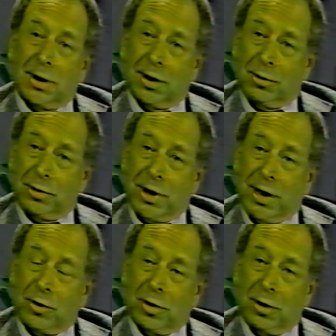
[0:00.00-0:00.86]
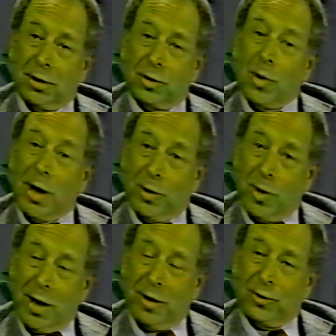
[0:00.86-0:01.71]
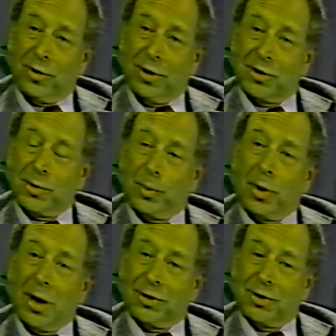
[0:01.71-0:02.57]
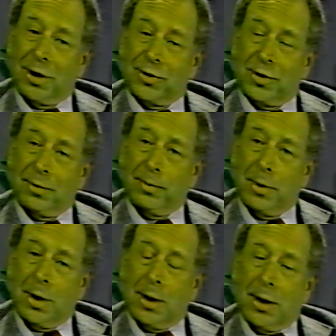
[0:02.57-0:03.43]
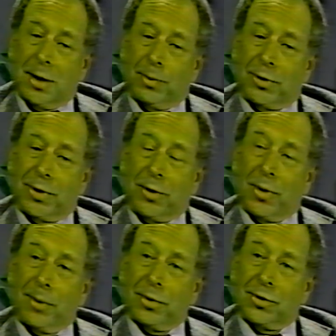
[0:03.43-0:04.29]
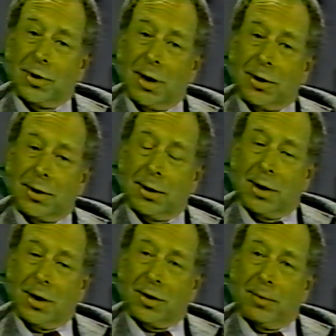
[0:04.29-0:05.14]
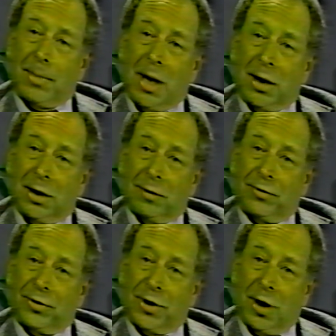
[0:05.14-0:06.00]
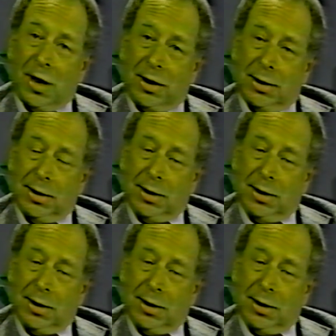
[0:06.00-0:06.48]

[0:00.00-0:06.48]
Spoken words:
It'll take quite a while for us to process them, but they represent the body of thought